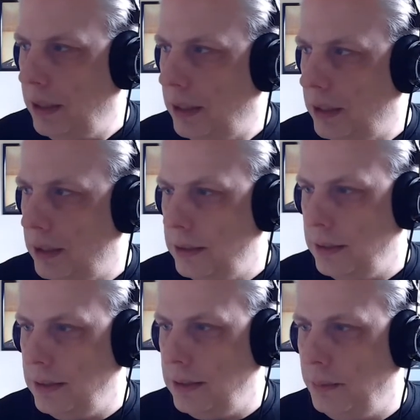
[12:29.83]
mm-hmm. uh,
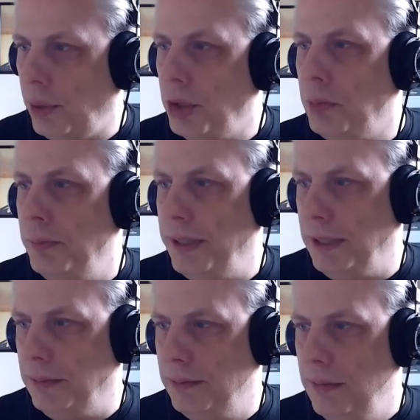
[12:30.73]
da, da, da, parts per
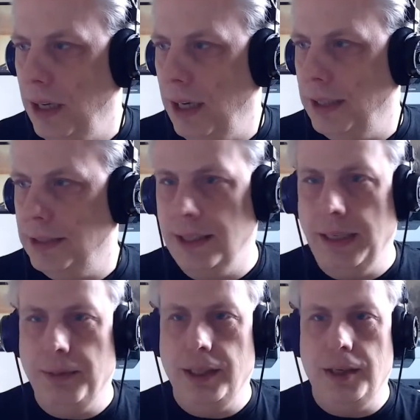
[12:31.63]
million uh, is the
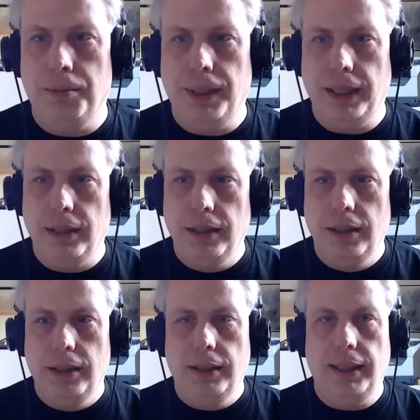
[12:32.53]
name of the company
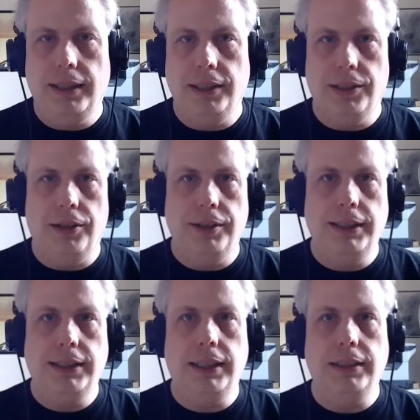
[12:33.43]
that does all
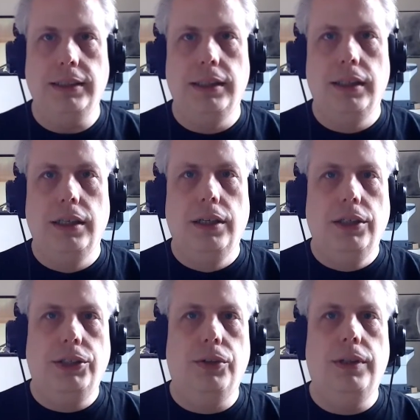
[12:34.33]
these things.
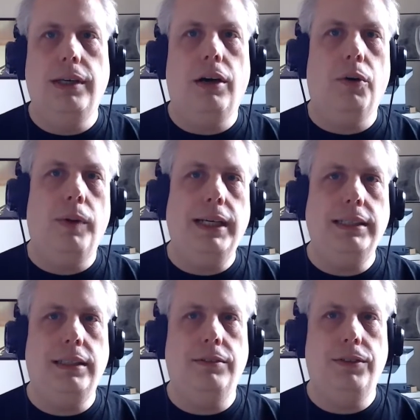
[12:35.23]
So there are yeah.
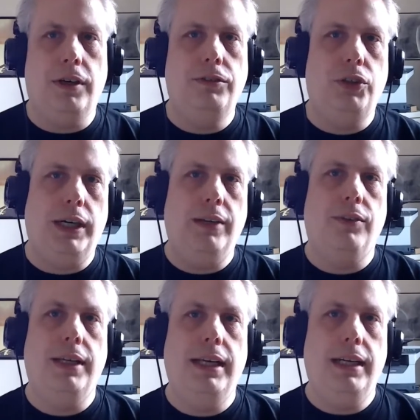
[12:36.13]
ways of, of
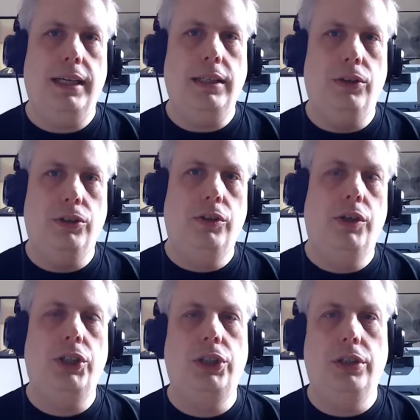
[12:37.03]
translating your
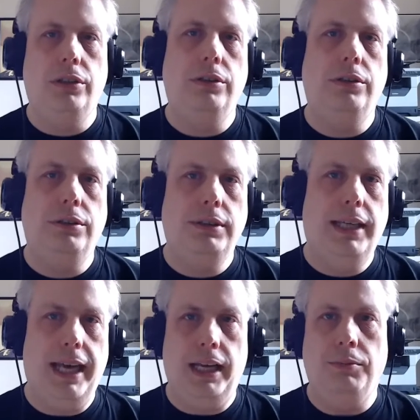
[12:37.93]
traditional
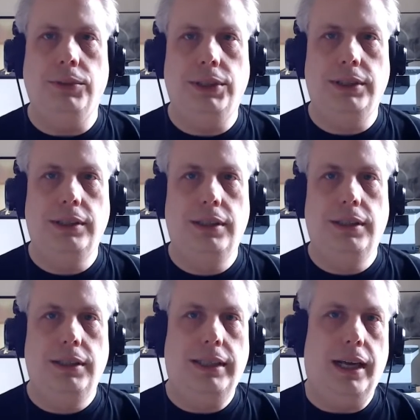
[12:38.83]
games
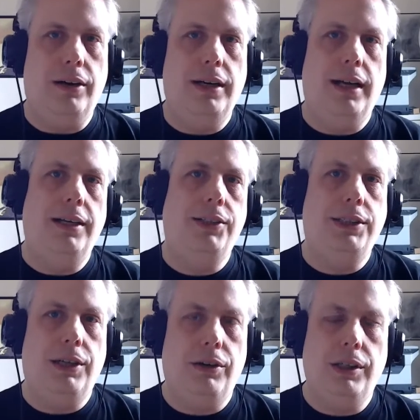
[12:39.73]
that are not
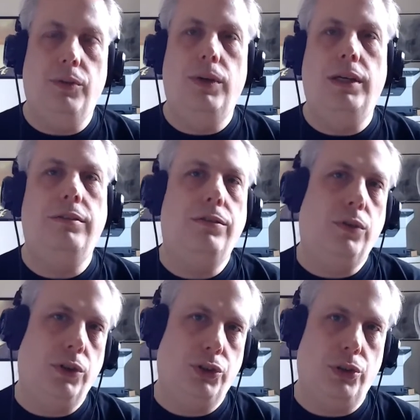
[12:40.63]
necessarily written
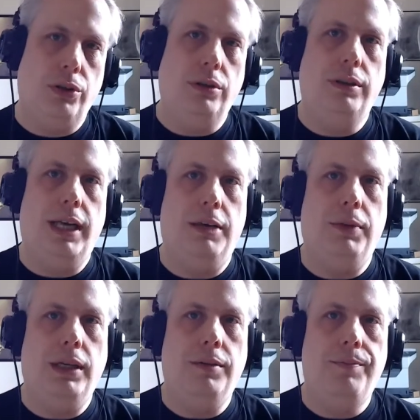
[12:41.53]
for solo
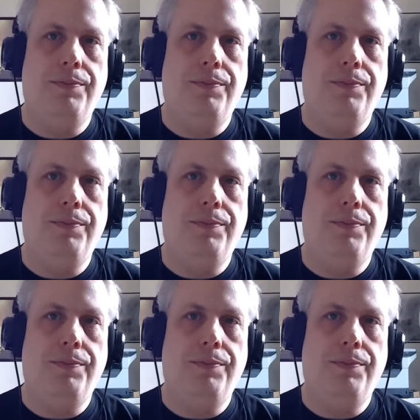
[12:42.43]
gaming